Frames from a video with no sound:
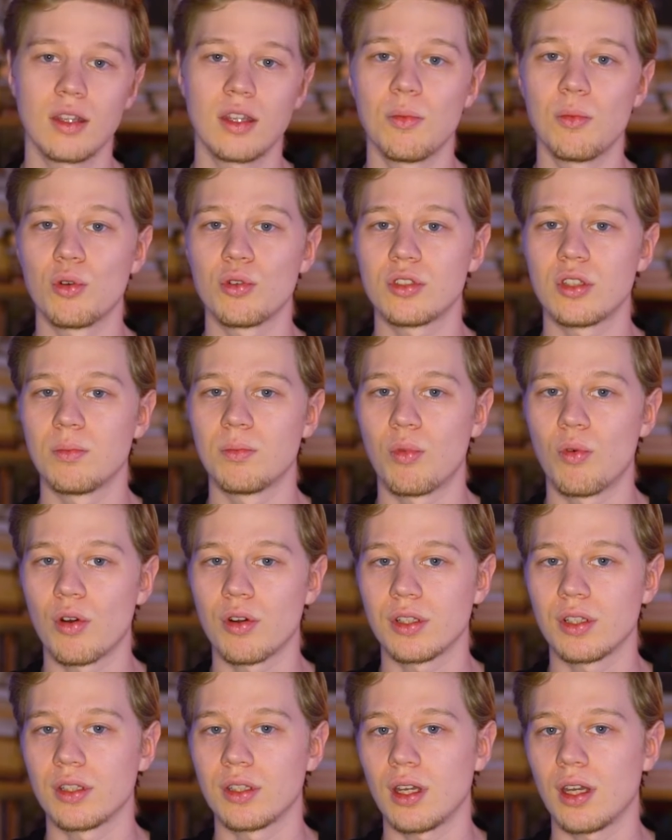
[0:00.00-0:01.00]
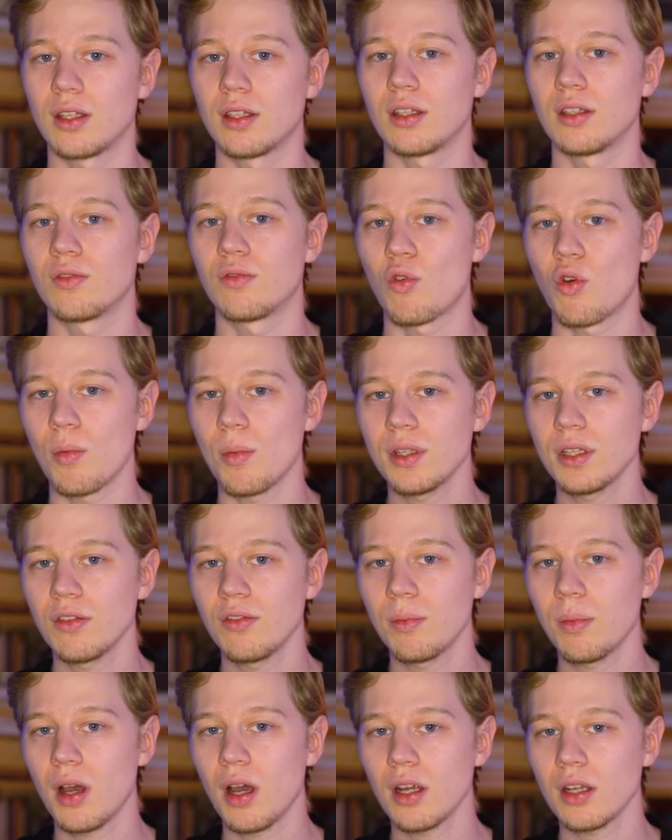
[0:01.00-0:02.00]
The most important and
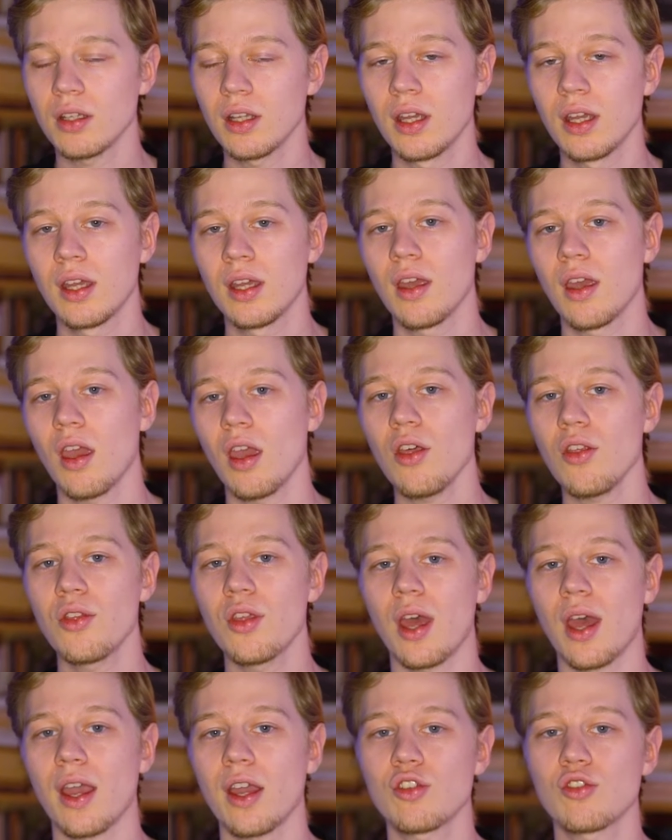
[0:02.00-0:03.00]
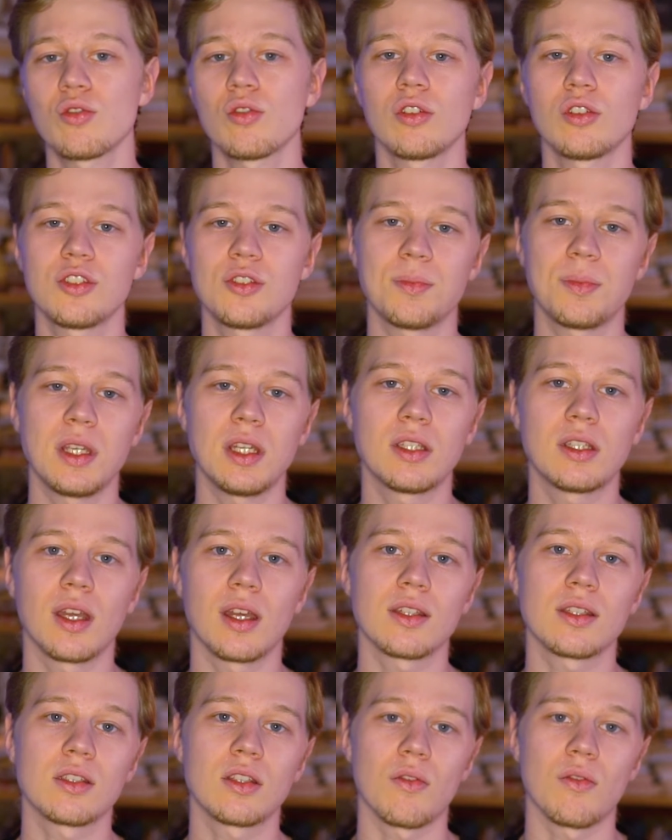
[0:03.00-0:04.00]
informative part is the actual speed
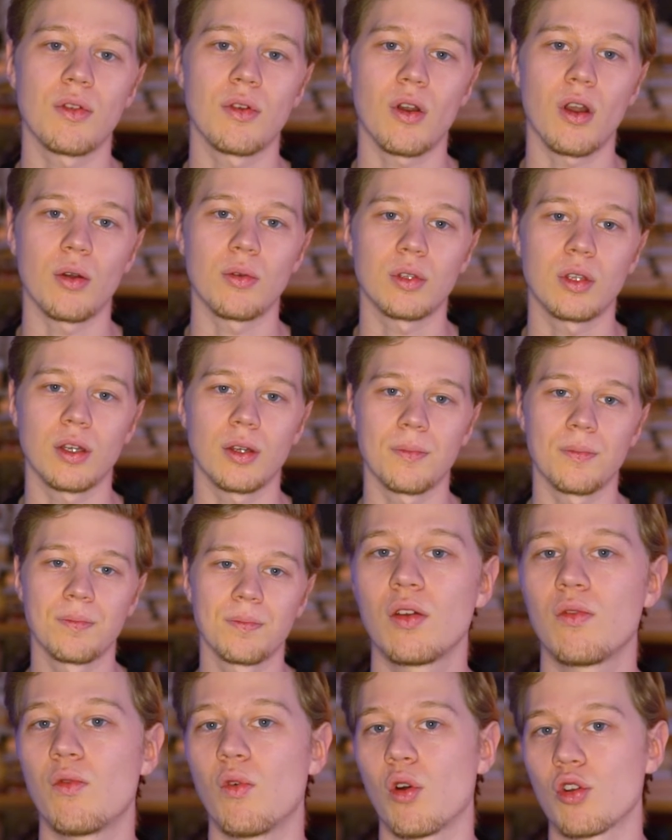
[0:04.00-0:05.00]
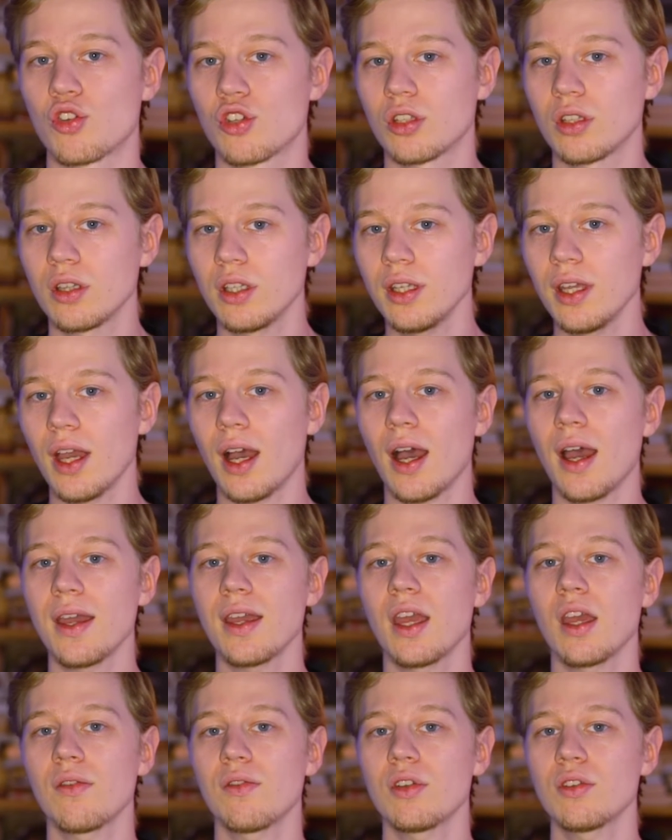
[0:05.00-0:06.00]
test of the router. Fortunately, I
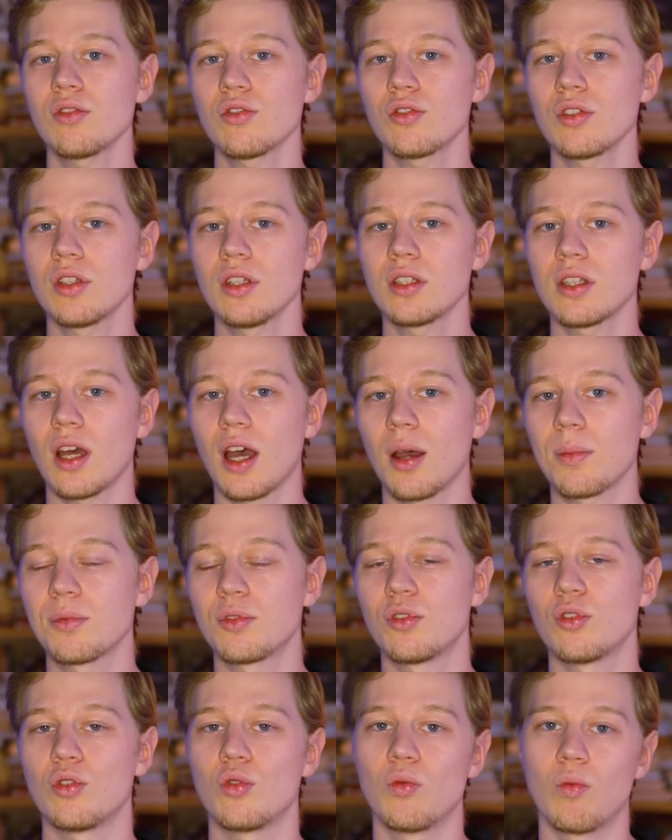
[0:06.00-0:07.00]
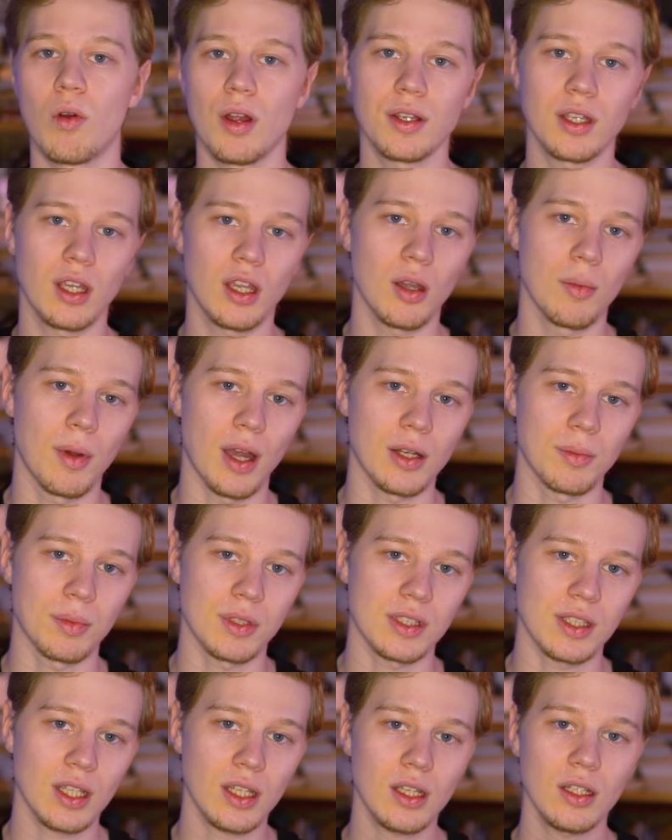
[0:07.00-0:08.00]
have internet up to 1 GB per
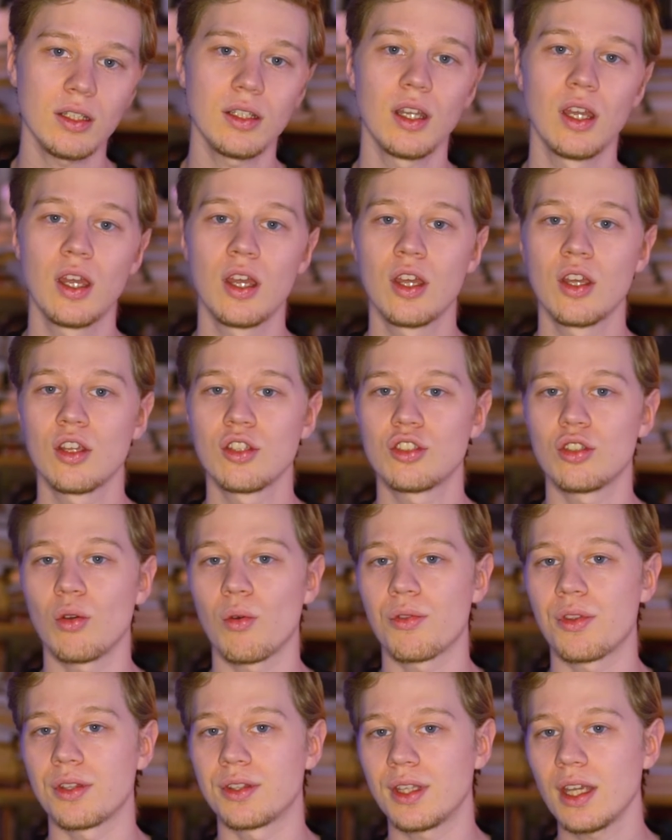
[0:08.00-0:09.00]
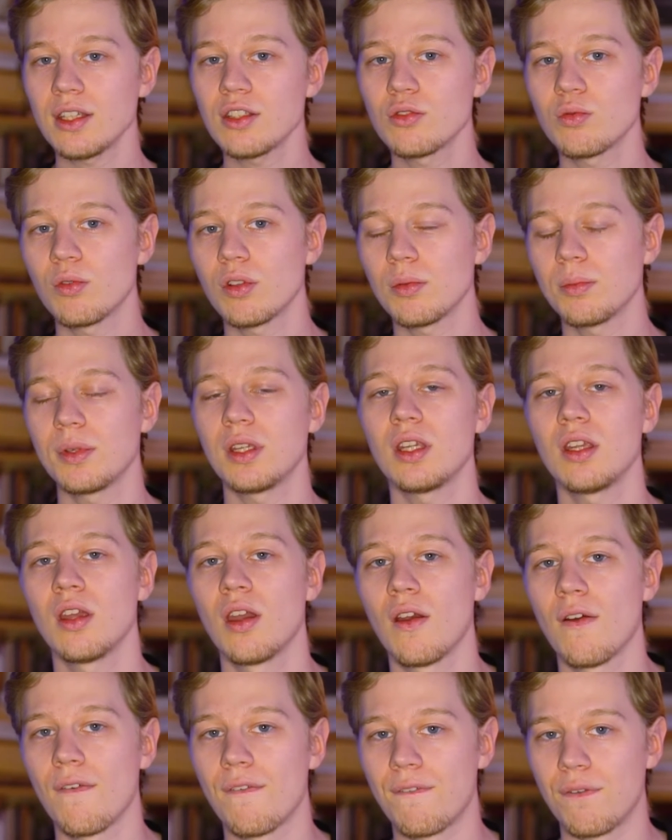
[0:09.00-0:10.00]
second, so the test will be
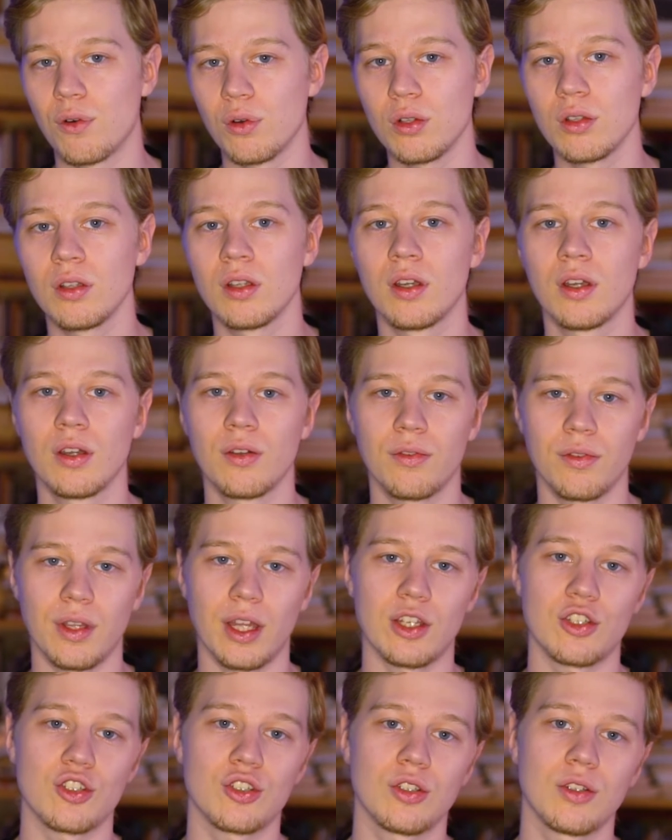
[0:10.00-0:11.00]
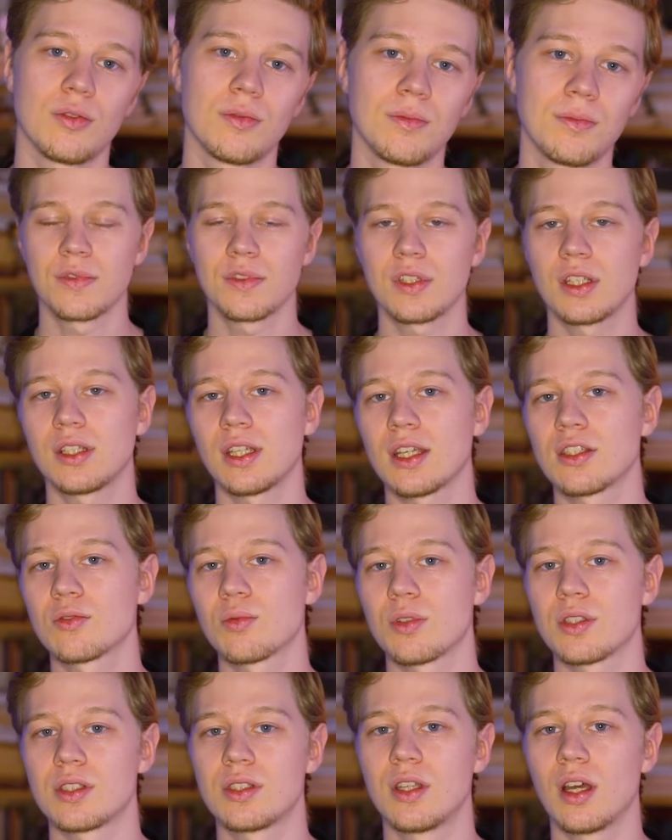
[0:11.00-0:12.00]
full-fledged. The test
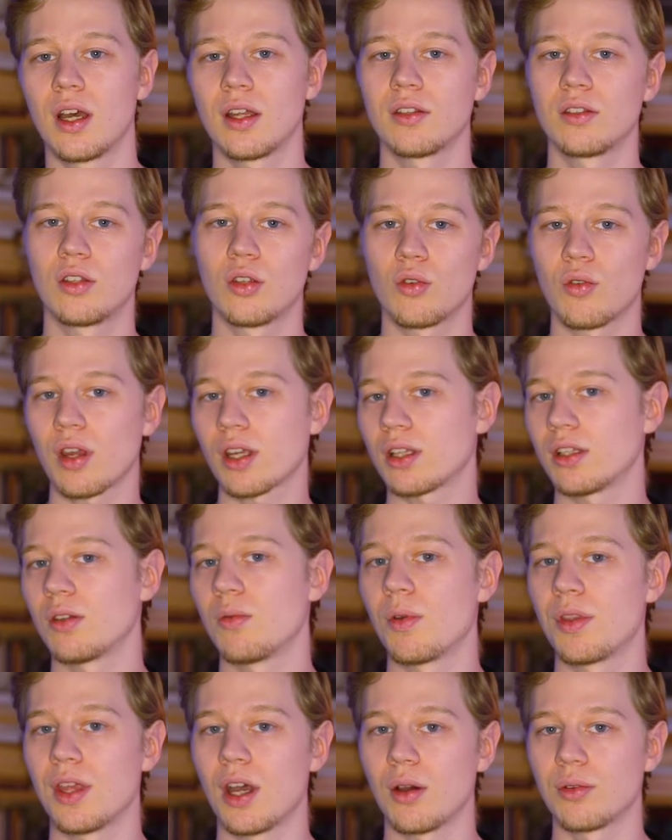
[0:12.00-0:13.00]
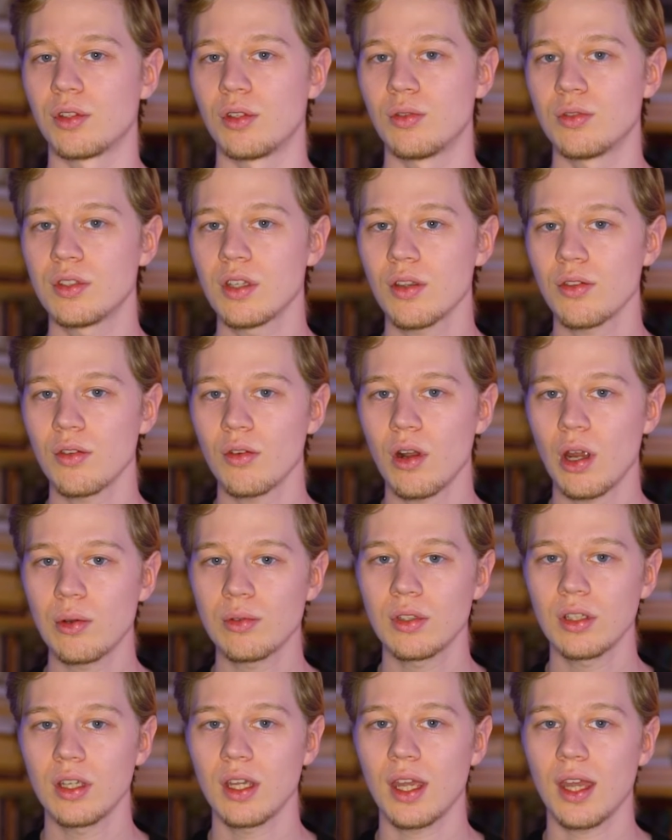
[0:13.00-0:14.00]
was done directly without using the
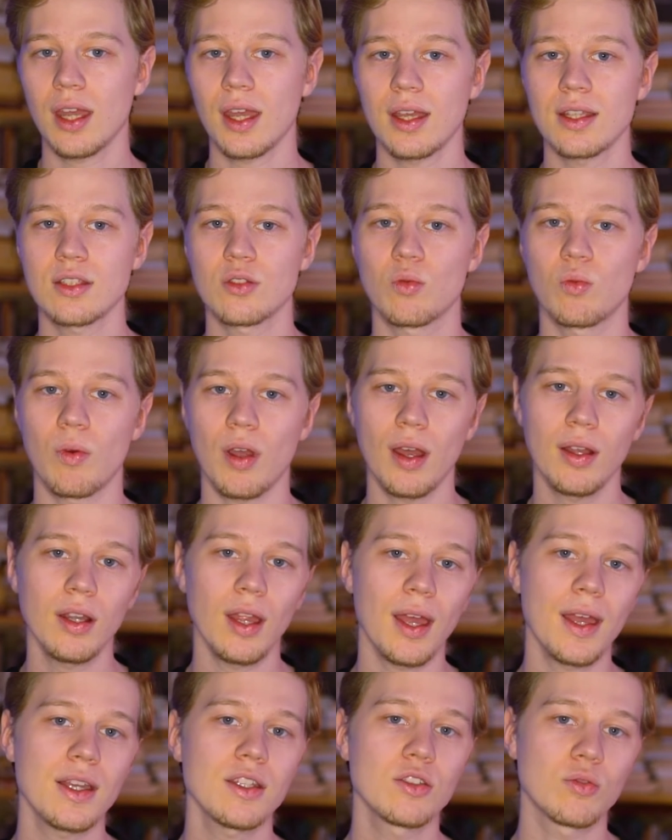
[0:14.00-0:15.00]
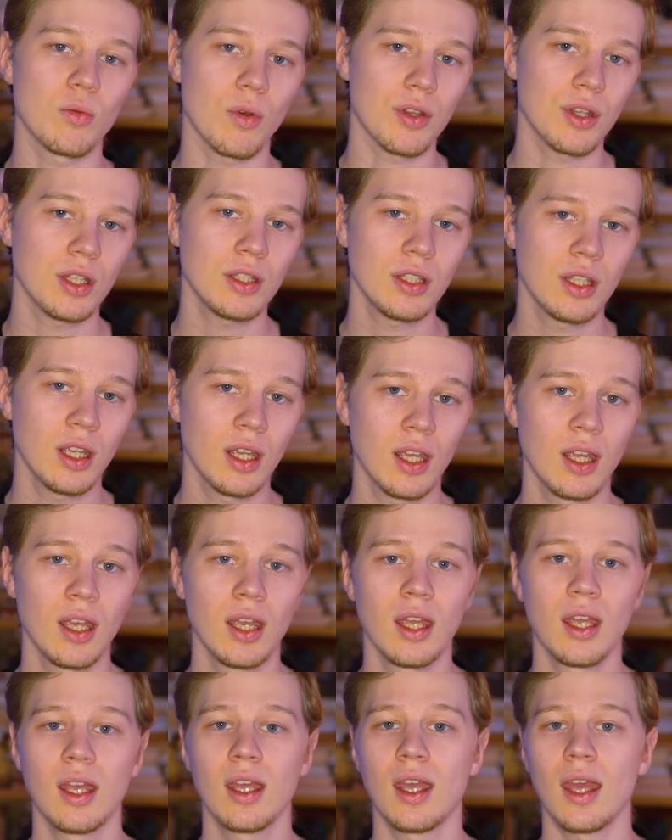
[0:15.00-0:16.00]
router, as well as with it
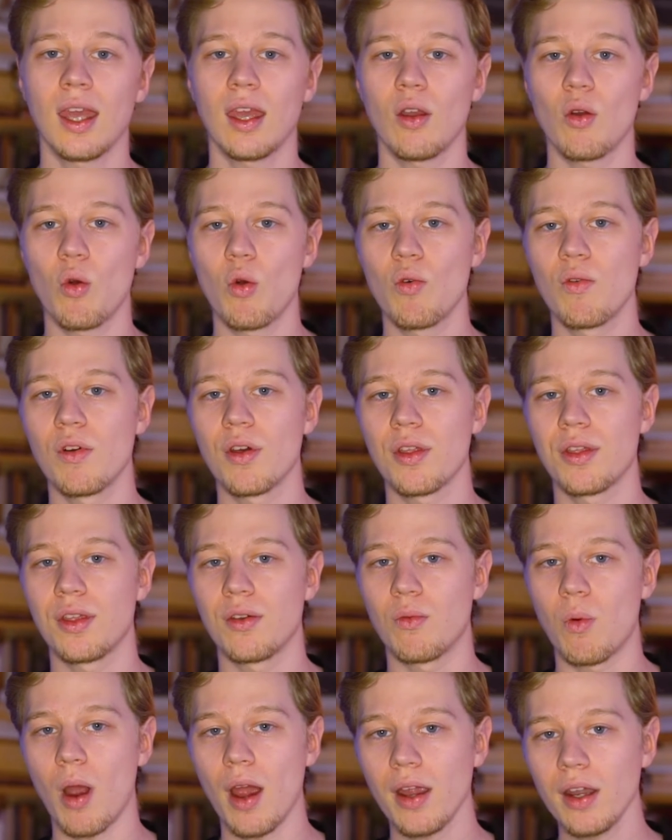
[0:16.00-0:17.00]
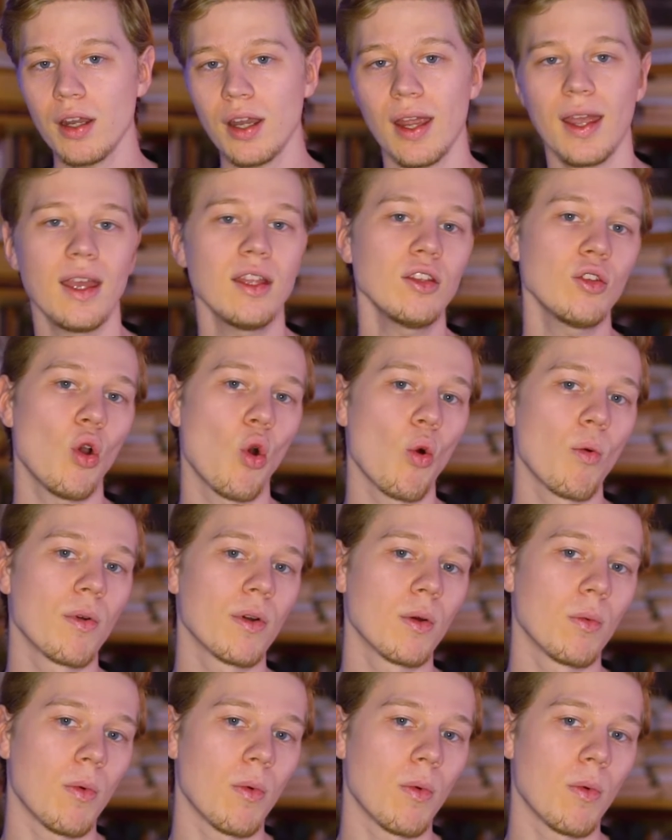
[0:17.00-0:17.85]
over the wire and over